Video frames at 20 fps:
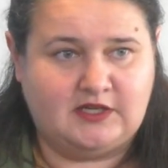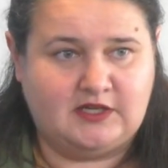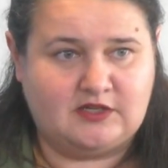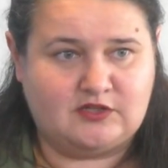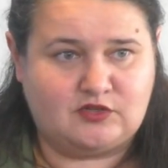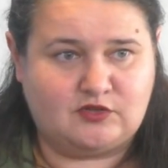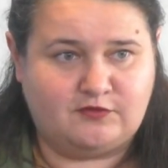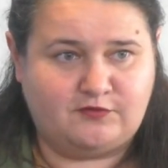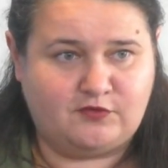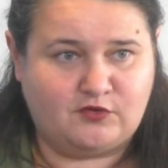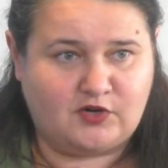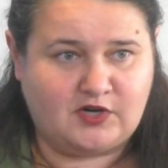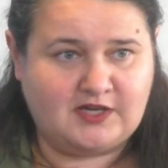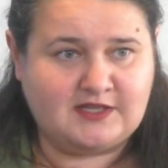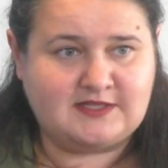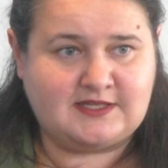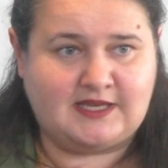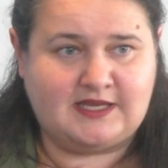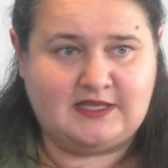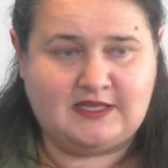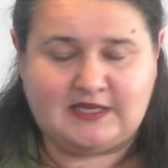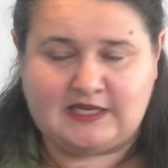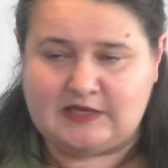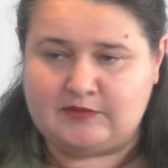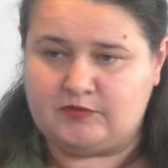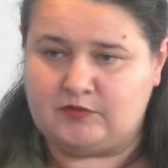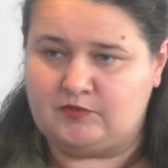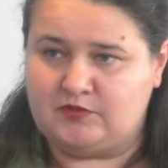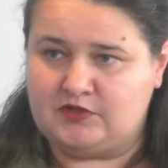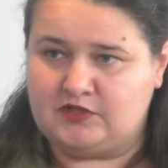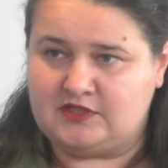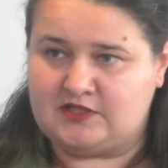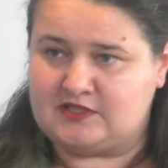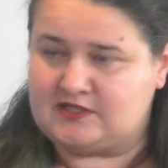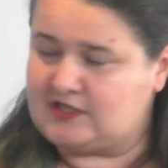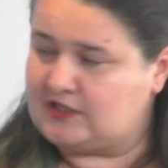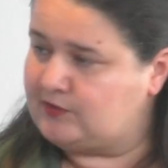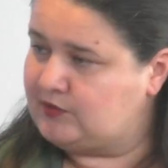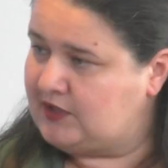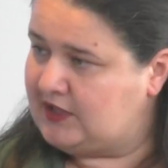So for us, any capabilities
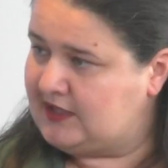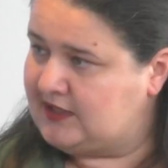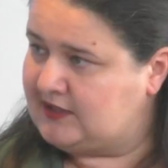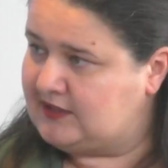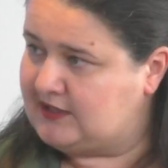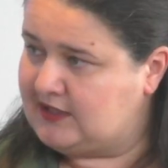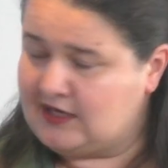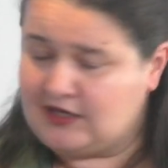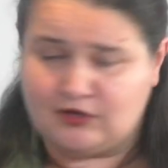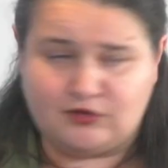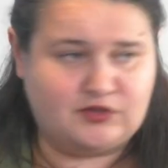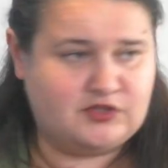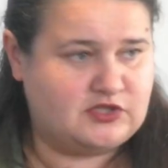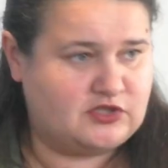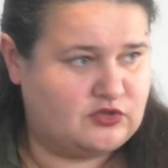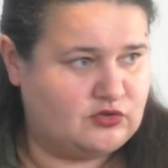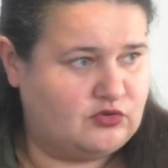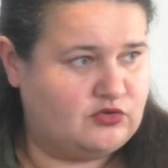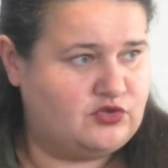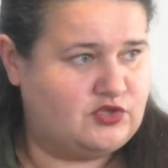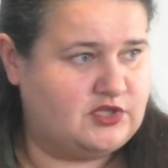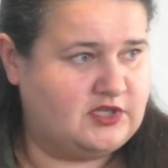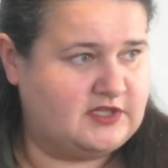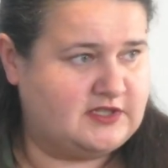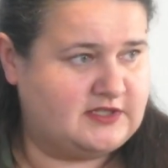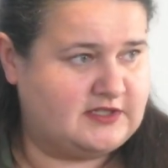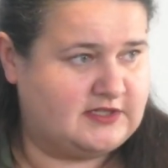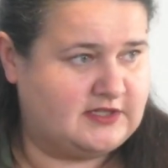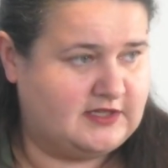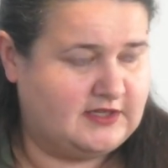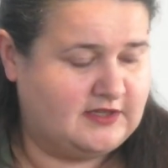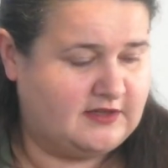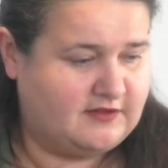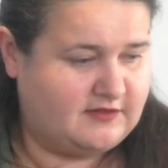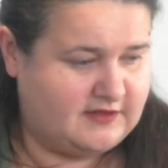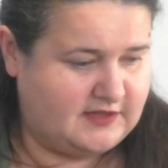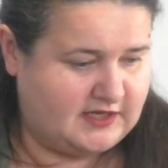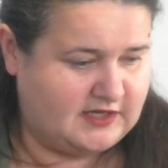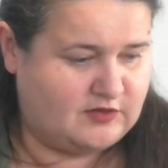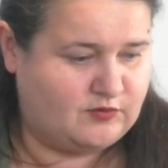that we add now, it's not just
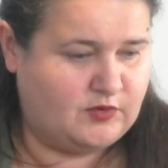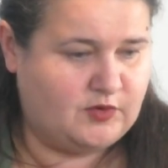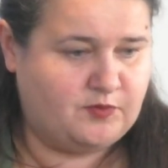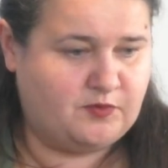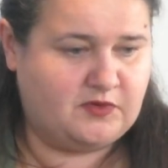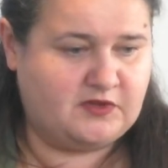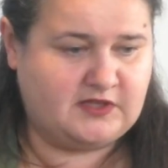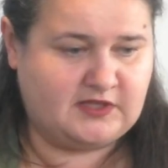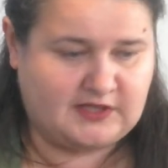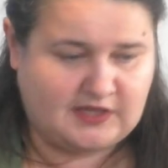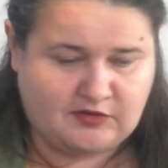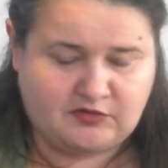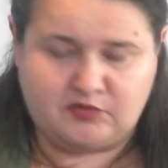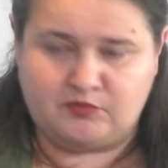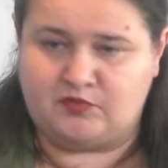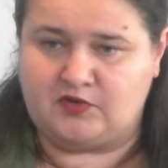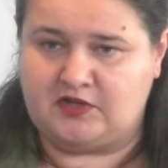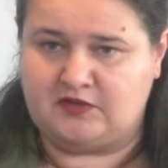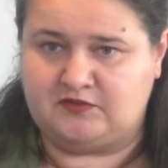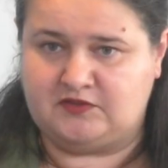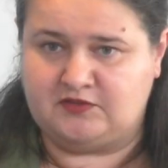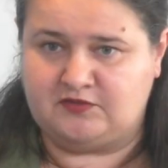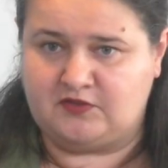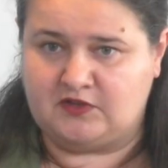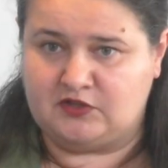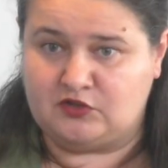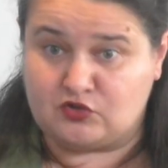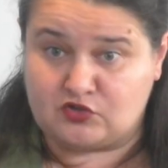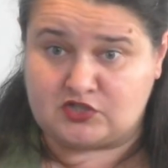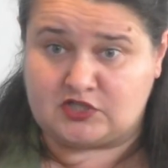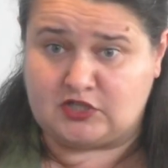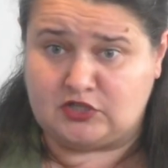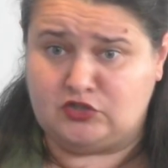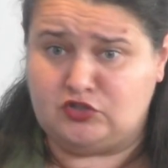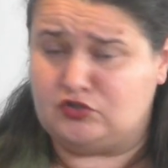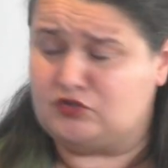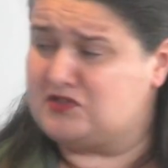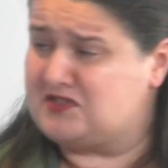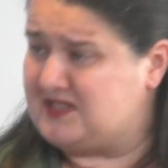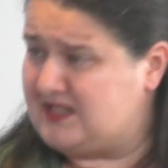the equipment that our brave defenders can
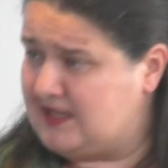use